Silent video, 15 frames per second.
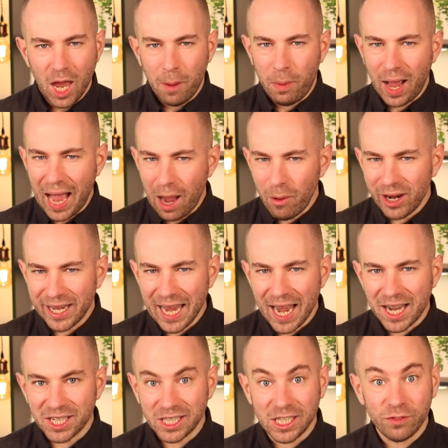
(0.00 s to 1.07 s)
But our
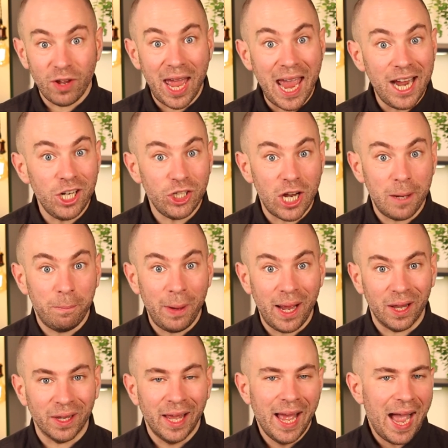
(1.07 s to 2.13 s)
guess is that AJ
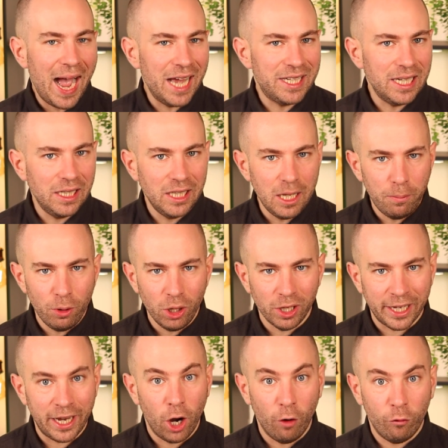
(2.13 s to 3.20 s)
Bell are
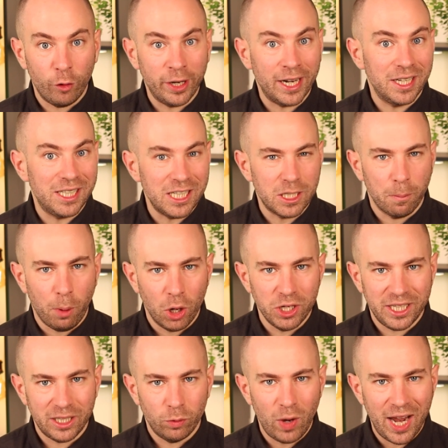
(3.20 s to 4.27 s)
deliberately offering a
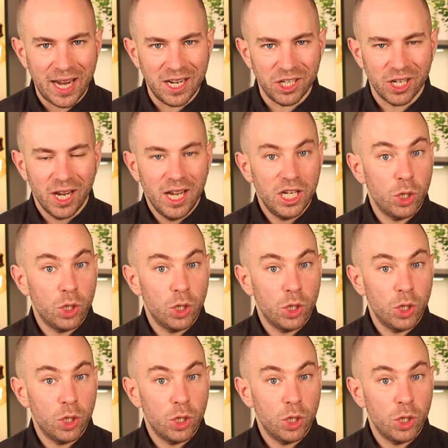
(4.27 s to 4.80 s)
disappointing range